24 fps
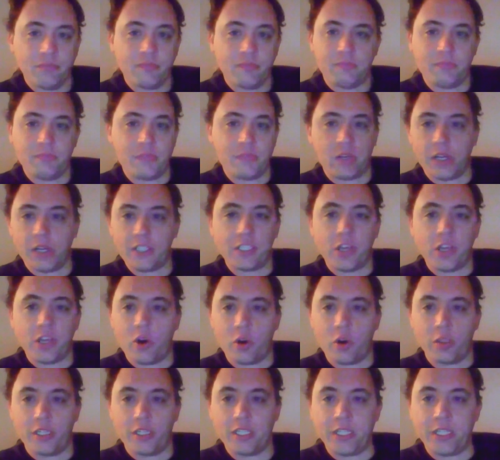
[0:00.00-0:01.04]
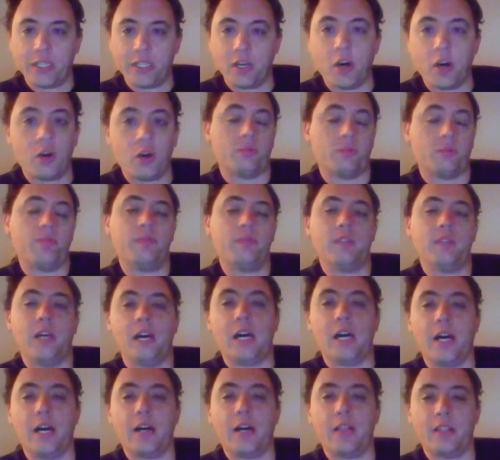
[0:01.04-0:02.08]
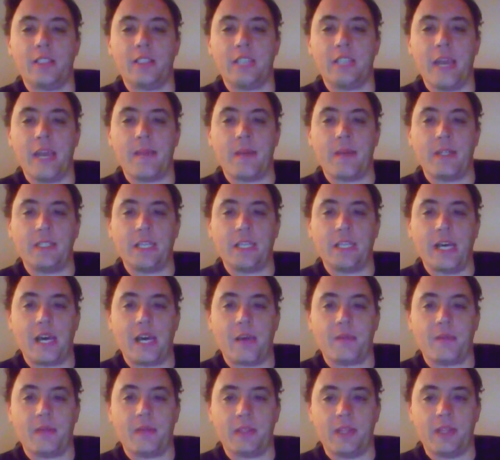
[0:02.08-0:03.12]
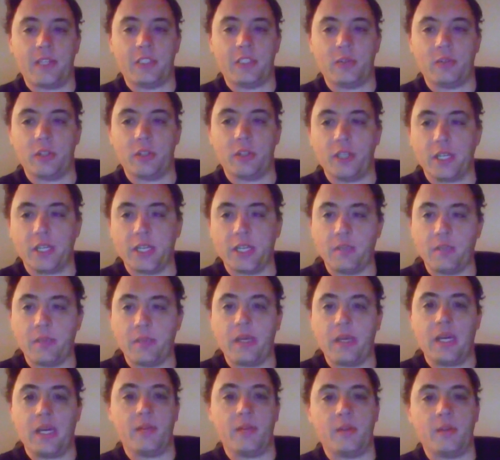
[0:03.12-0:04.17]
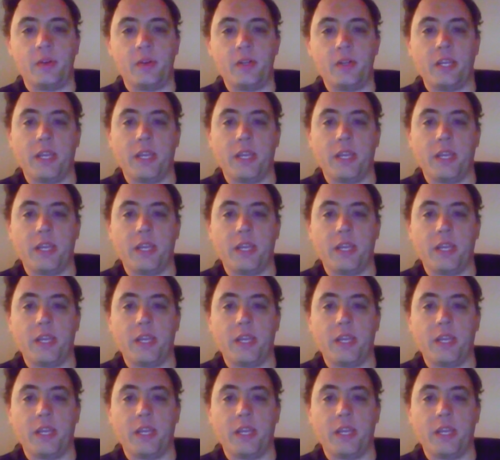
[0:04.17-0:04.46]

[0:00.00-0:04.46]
There is no only the tab on top. I thought you were looking on the bottom. Okay.